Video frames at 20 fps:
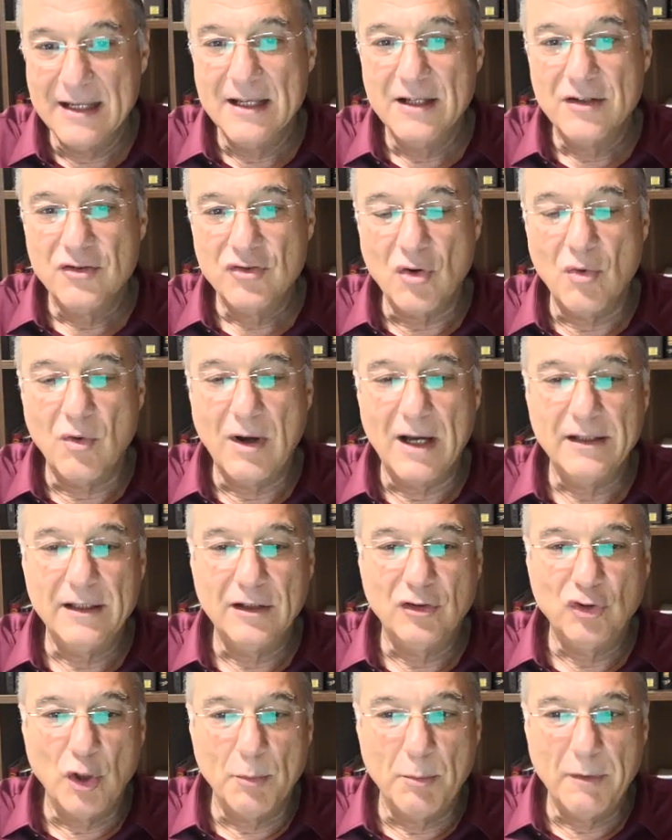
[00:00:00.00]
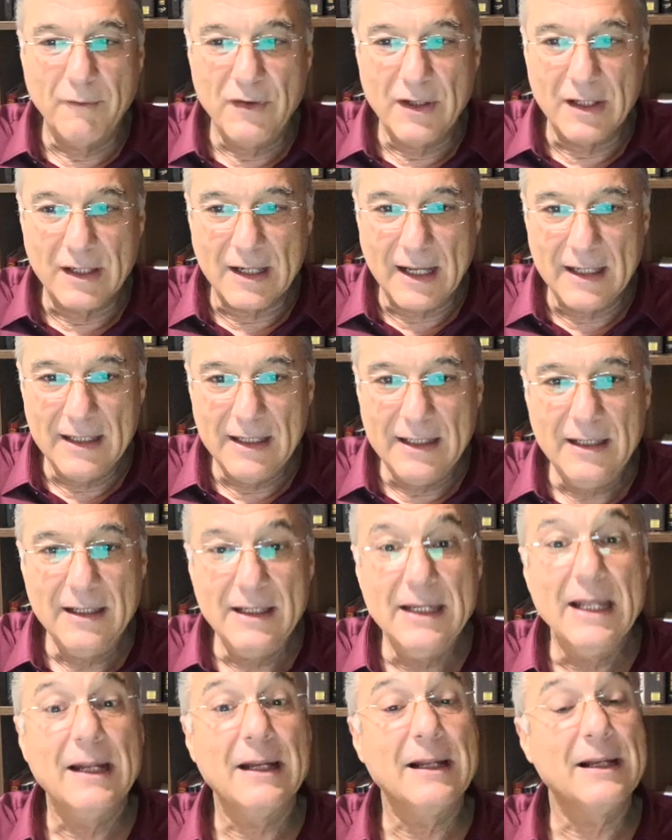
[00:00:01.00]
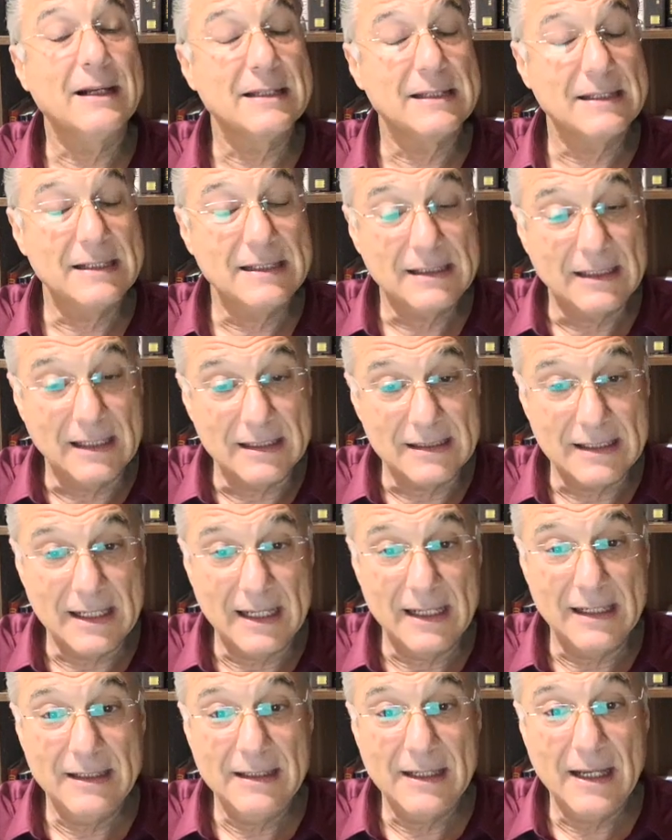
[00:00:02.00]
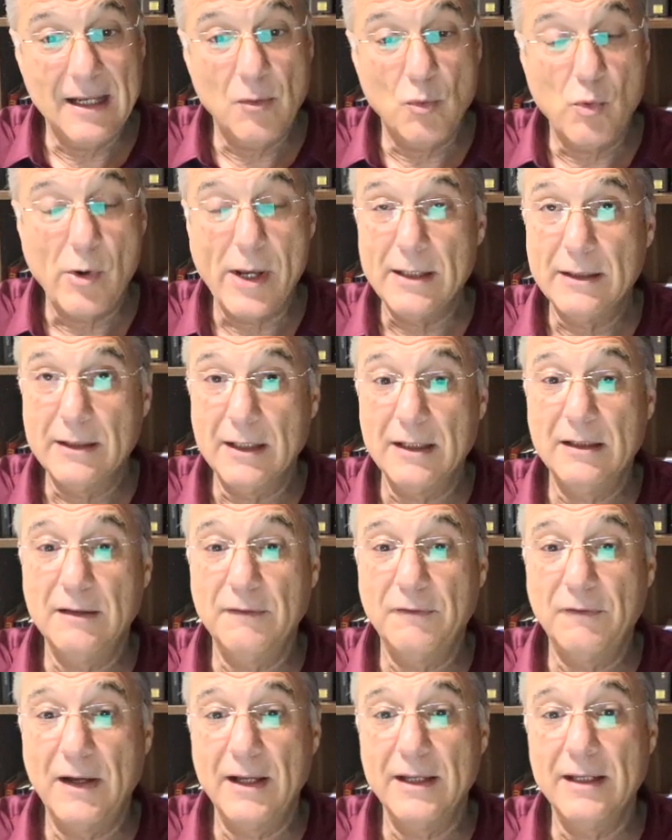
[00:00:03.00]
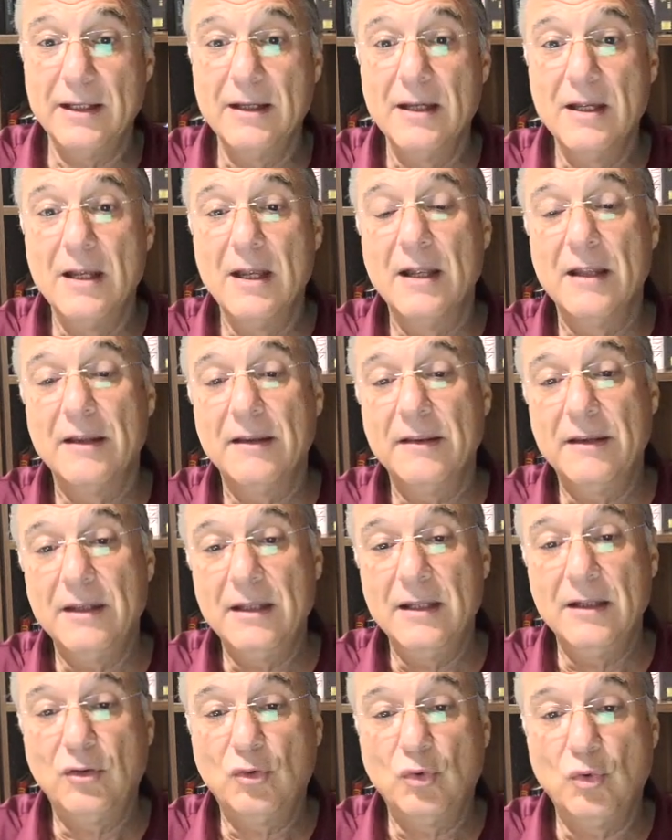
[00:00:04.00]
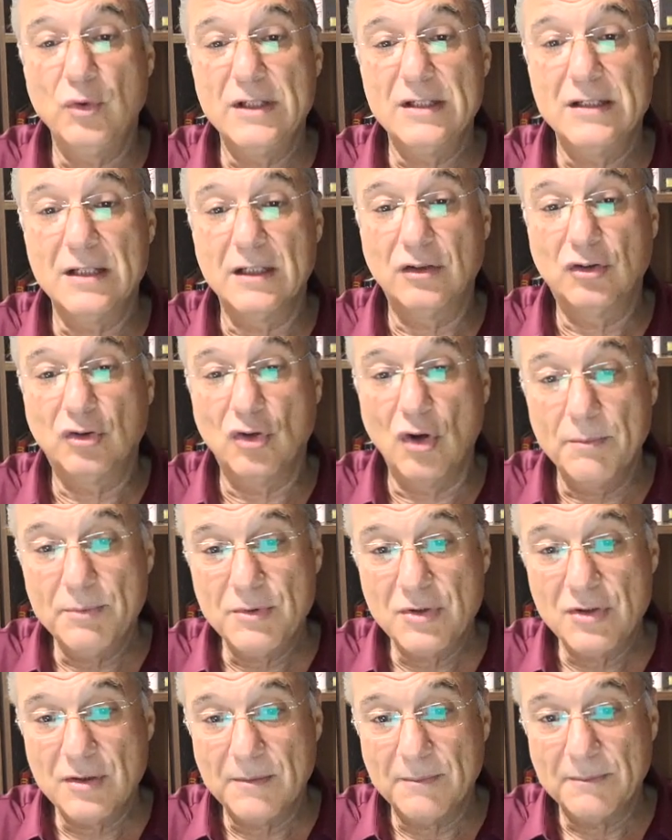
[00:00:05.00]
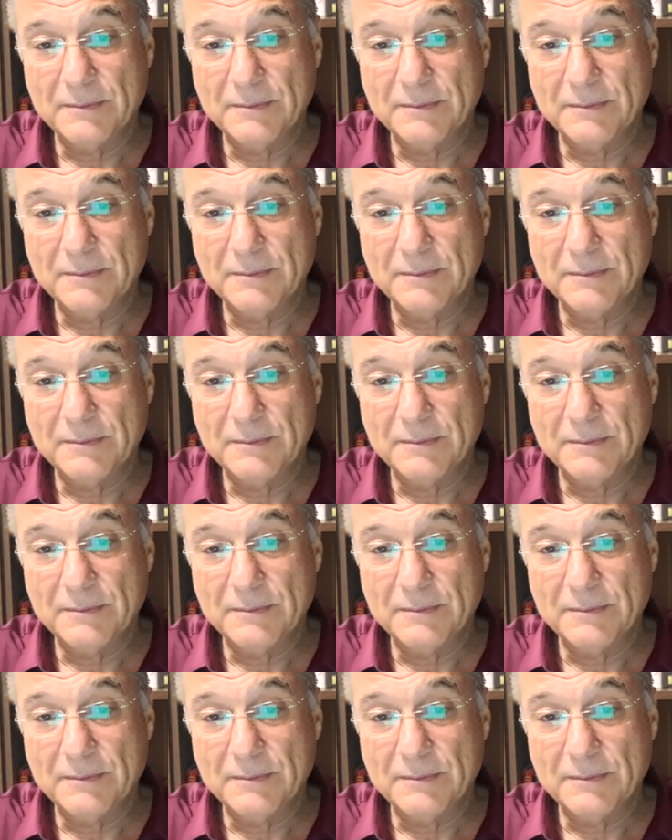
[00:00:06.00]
So at the top of the rally, near the resistance area, we identify the tweezer tops,